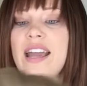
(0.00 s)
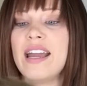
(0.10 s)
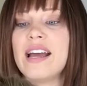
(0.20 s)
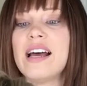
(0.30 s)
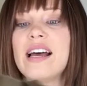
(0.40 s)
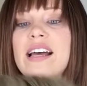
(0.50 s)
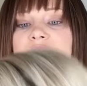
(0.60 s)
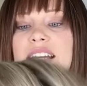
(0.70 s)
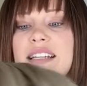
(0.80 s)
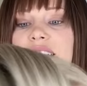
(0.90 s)

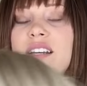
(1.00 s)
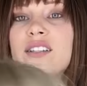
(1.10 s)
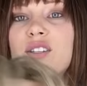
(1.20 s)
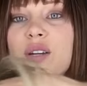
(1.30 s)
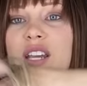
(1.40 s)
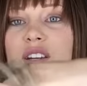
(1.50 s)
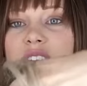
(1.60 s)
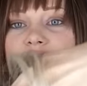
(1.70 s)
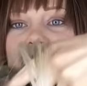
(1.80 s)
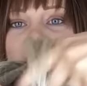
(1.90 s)
And so here
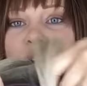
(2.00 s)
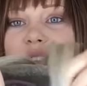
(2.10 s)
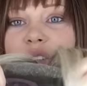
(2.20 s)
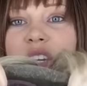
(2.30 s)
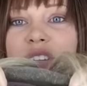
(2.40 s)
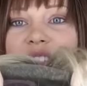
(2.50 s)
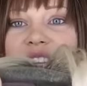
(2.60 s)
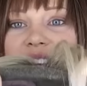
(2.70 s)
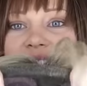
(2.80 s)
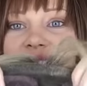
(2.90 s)
you go. So here's
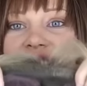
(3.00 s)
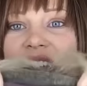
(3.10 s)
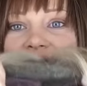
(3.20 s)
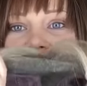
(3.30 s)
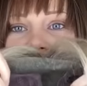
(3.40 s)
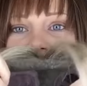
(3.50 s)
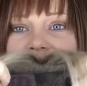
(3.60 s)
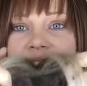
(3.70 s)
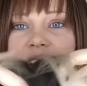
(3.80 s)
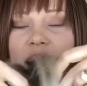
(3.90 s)
the inside of
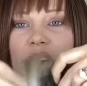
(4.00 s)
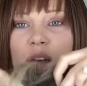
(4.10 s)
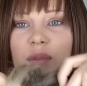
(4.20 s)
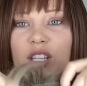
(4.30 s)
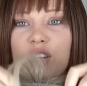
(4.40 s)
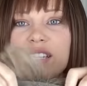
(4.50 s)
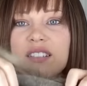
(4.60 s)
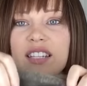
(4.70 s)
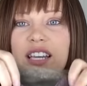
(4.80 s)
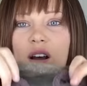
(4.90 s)
it. Um, you can
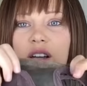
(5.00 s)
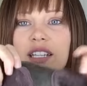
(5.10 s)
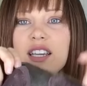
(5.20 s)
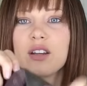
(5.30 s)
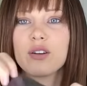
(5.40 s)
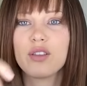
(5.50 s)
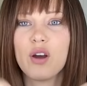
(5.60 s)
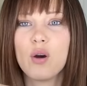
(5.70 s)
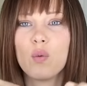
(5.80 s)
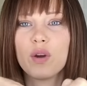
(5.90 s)
see on here
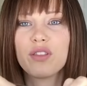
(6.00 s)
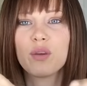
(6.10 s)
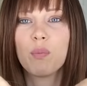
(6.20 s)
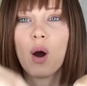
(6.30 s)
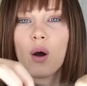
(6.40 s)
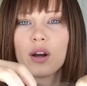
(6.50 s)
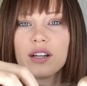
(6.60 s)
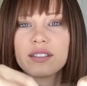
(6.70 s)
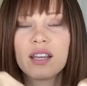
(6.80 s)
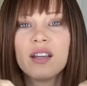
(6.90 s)
though, with the
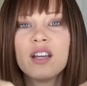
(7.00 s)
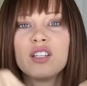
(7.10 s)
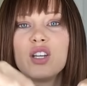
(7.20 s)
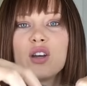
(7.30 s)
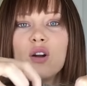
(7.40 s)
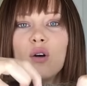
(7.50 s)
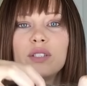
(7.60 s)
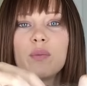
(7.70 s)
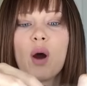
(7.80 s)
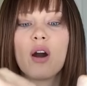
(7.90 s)
part, you can
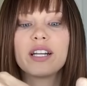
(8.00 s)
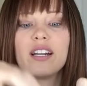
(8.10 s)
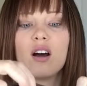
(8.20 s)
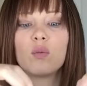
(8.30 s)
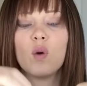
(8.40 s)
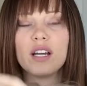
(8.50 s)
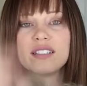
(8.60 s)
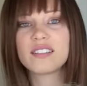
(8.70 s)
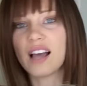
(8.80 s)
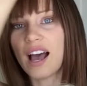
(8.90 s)
only part it on
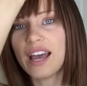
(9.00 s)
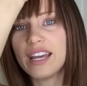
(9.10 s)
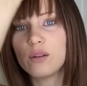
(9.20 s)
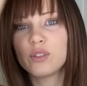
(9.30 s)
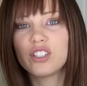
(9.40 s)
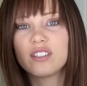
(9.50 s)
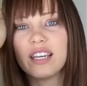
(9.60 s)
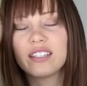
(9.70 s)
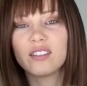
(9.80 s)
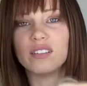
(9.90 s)
one side, which is
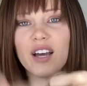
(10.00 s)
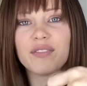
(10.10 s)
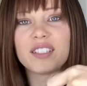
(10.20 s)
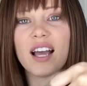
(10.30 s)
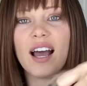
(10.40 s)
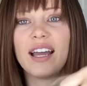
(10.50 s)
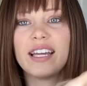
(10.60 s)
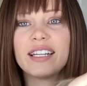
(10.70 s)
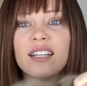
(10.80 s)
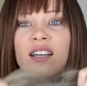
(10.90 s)
like the left
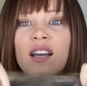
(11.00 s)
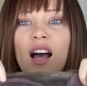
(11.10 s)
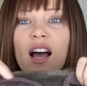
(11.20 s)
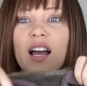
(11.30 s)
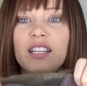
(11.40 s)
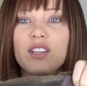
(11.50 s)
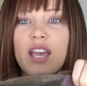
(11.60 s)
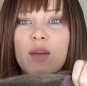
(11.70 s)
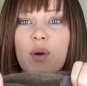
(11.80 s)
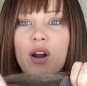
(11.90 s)
side. Uh, you
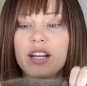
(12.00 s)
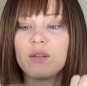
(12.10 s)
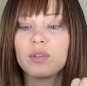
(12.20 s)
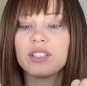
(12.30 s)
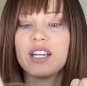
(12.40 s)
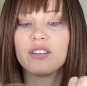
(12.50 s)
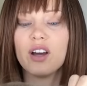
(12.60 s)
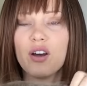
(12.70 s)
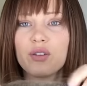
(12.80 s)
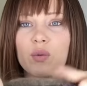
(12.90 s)
can't part it really on
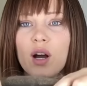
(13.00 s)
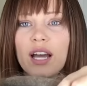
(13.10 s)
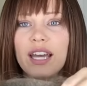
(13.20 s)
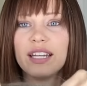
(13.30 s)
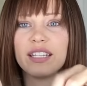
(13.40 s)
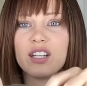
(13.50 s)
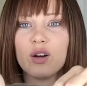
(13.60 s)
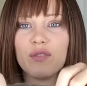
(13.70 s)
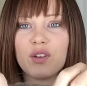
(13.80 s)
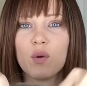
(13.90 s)
the other one, you
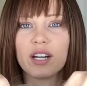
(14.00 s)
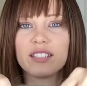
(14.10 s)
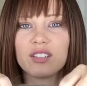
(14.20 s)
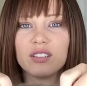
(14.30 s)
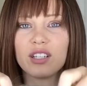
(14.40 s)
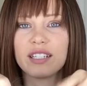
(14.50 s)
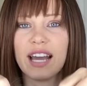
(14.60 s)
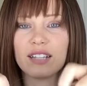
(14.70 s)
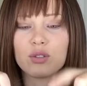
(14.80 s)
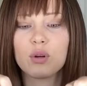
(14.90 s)
know, if you want it to look
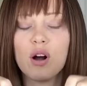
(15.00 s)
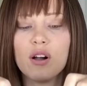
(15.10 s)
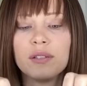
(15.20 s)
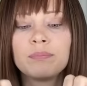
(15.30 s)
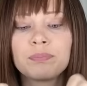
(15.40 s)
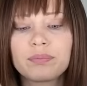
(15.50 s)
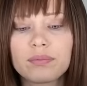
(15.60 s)
natural.